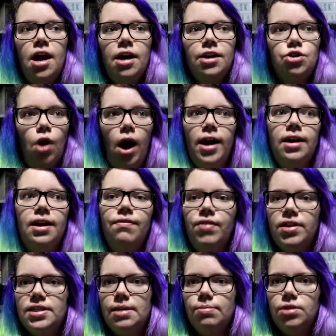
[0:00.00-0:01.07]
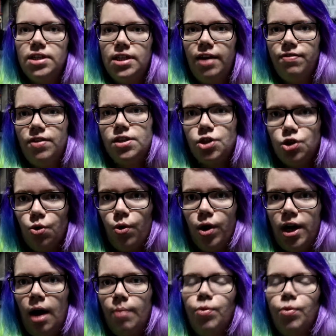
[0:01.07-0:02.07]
trying to convince him to give this story up.